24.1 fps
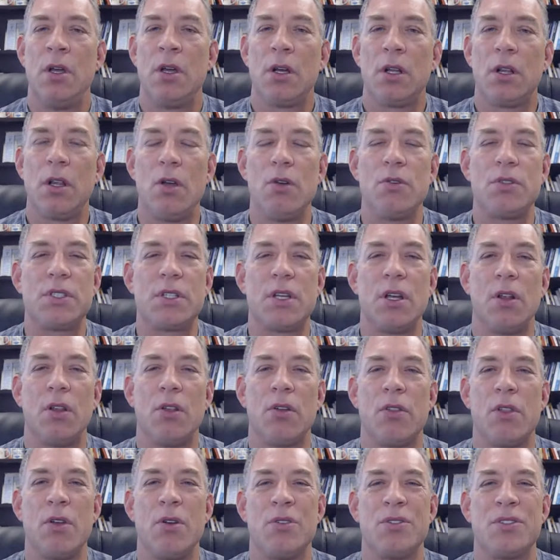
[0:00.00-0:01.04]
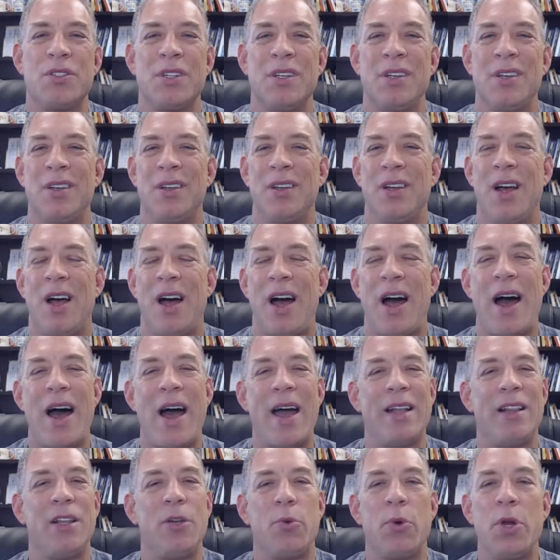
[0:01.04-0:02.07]
Closed skill are those
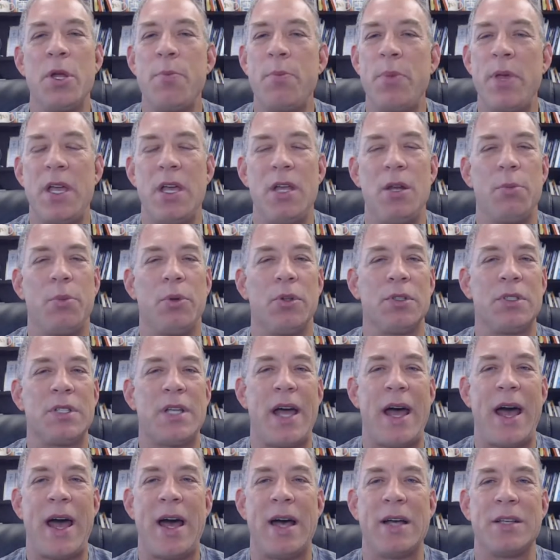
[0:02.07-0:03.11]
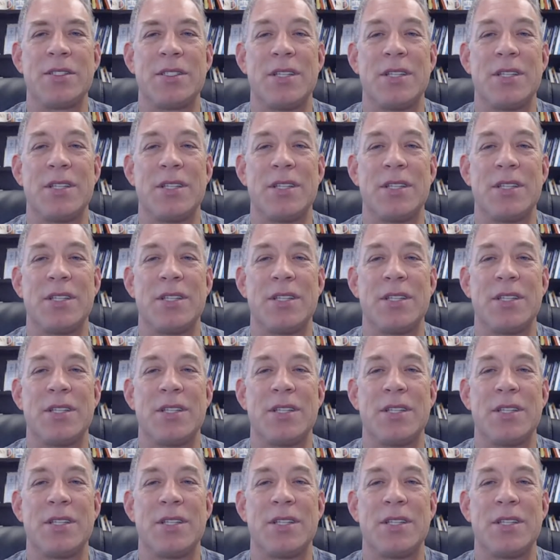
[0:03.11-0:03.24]
highly repeatable tasks